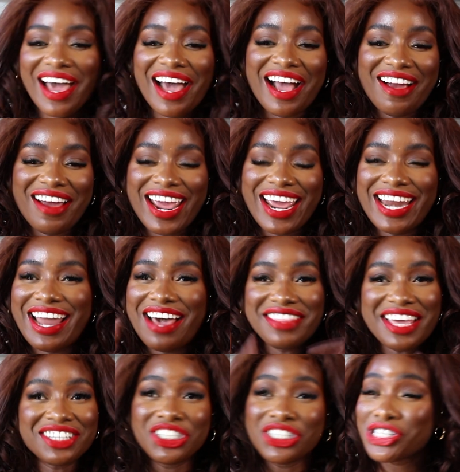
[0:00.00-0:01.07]
All right, now
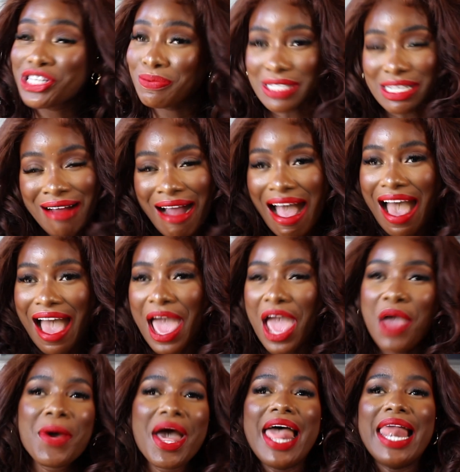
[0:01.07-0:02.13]
that you're
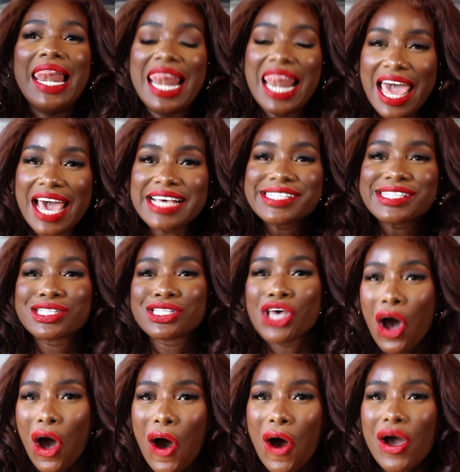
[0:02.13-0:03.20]
subscribed, let's
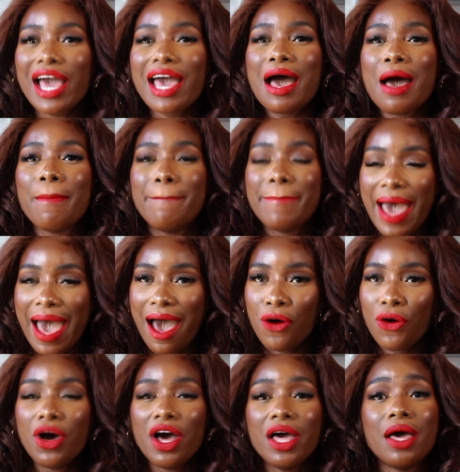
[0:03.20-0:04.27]
talk
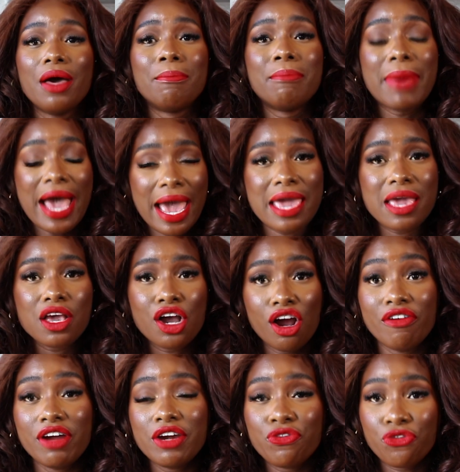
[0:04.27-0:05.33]
about my
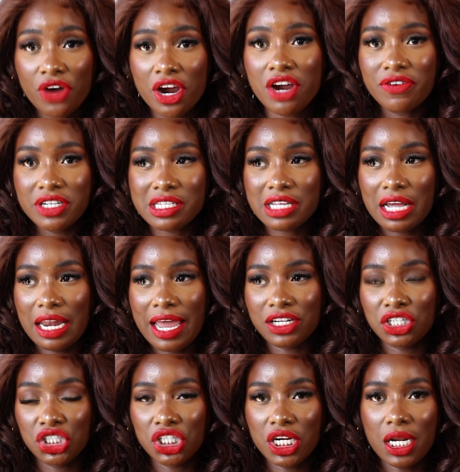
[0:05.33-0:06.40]
current fragrance
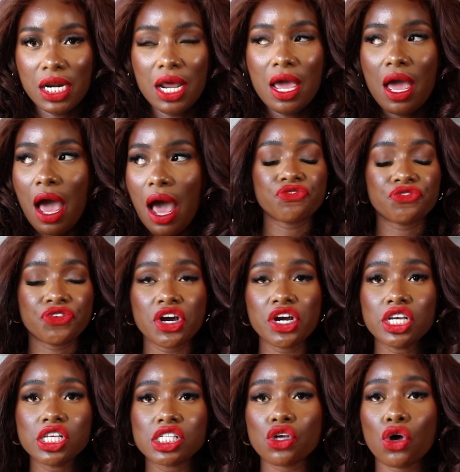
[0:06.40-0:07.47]
collection.
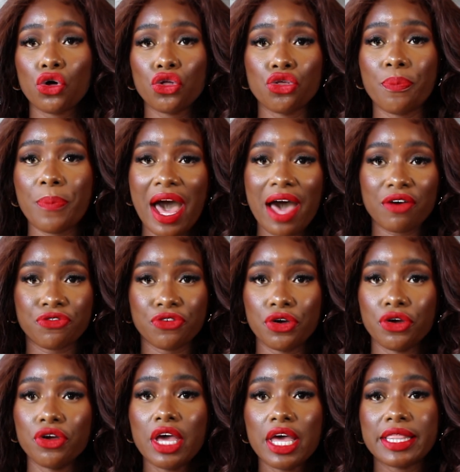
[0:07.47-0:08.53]
First, eau de
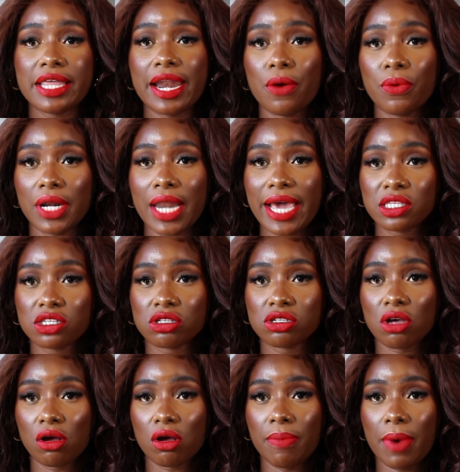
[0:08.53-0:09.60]
parfum that I would like to
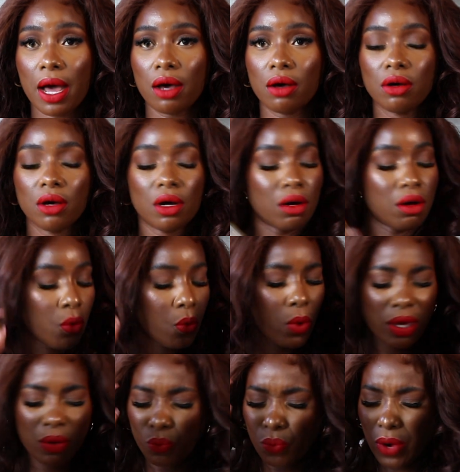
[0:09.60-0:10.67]
talk about. Oh,
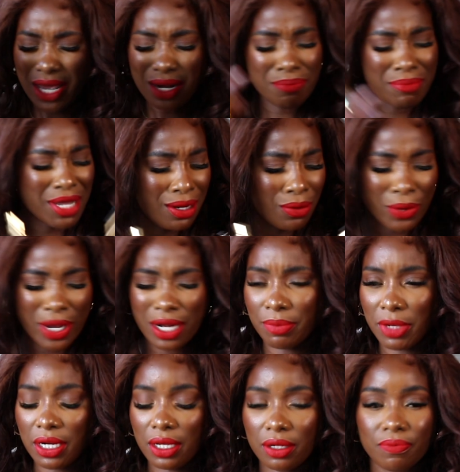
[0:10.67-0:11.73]
wait a
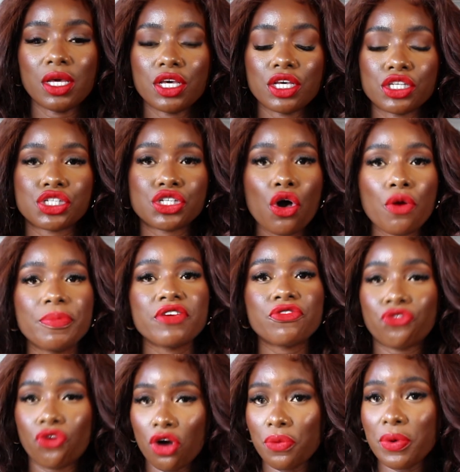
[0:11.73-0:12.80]
minute. So
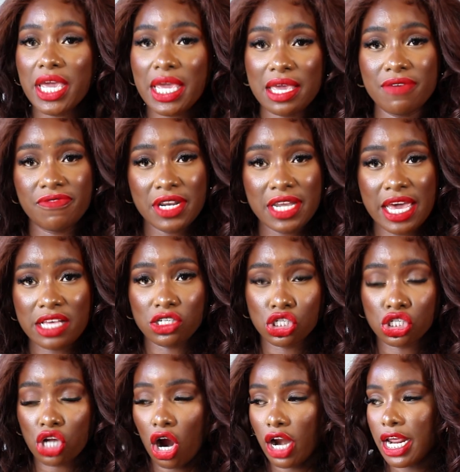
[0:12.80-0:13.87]
before we even get
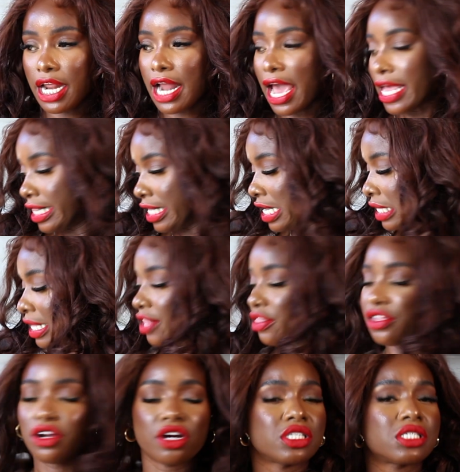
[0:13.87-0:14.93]
started, I think that
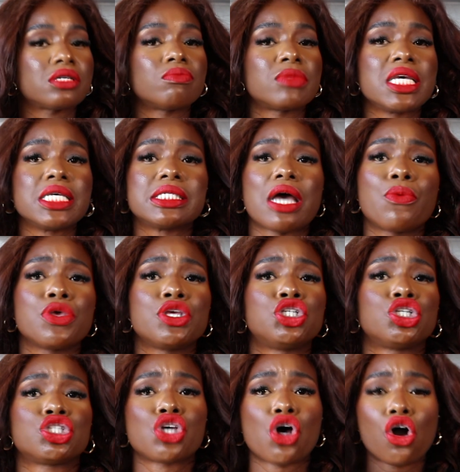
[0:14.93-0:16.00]
there are some things that we
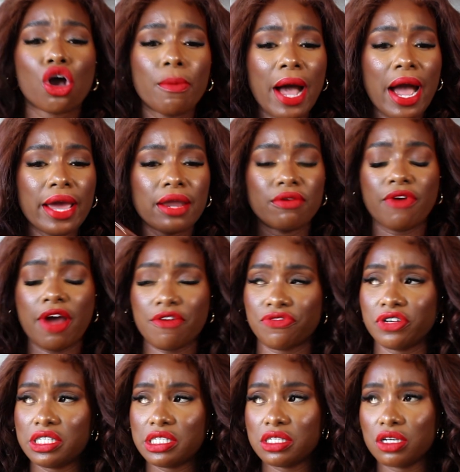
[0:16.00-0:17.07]
should talk about in
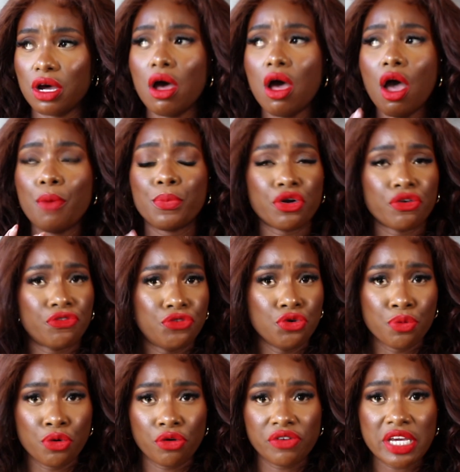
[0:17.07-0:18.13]
reference to
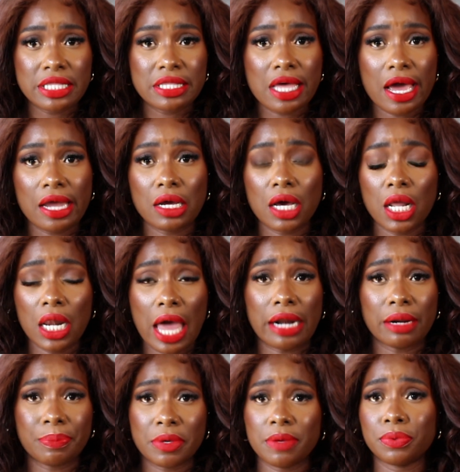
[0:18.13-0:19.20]
perfumery that a lot
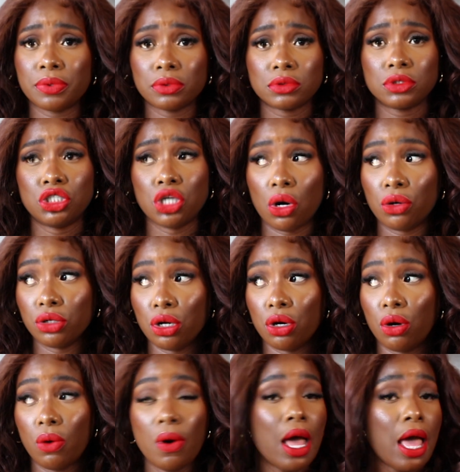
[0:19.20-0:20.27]
of people don't
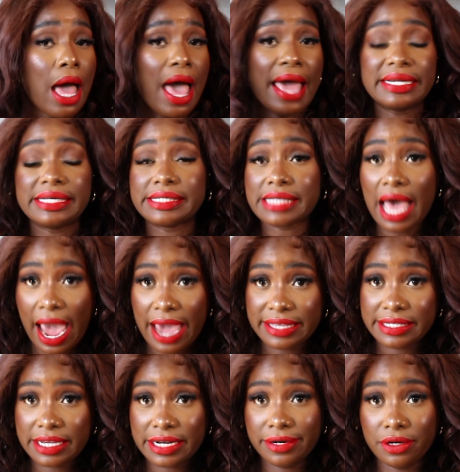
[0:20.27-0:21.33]
know. At least I
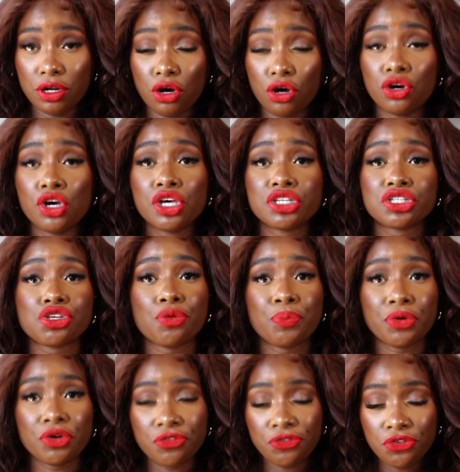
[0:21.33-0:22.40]
didn't know. So
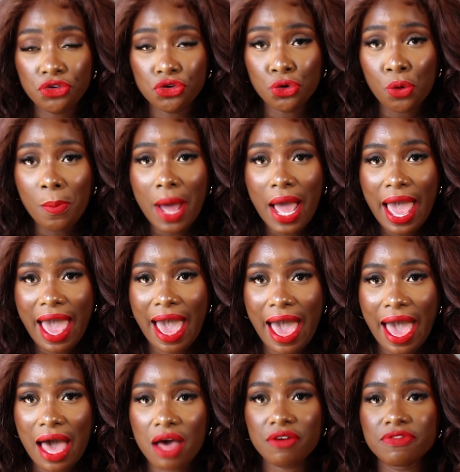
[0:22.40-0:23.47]
perfume
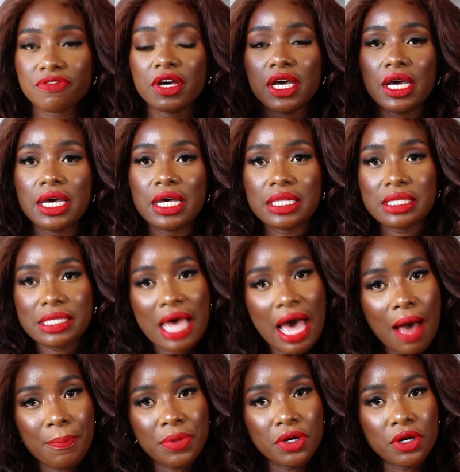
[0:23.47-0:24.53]
have
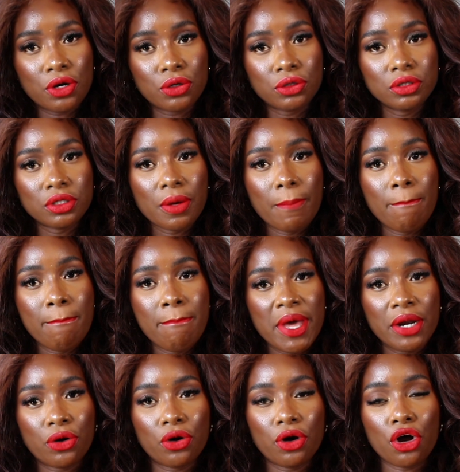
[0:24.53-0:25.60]
top note,
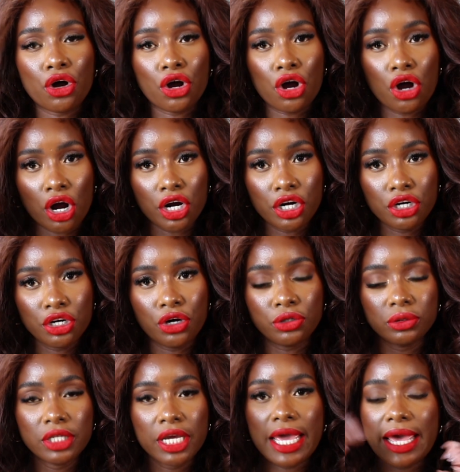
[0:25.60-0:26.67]
middle or heart
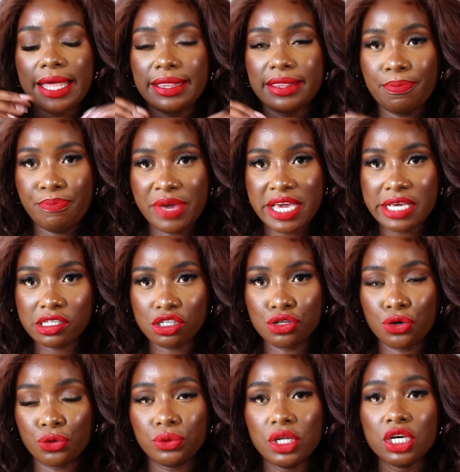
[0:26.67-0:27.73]
note, and the base
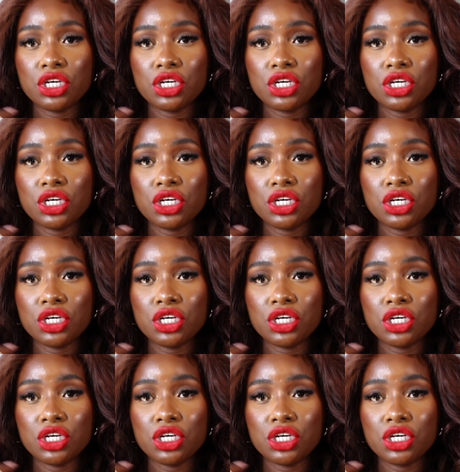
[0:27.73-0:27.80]
note.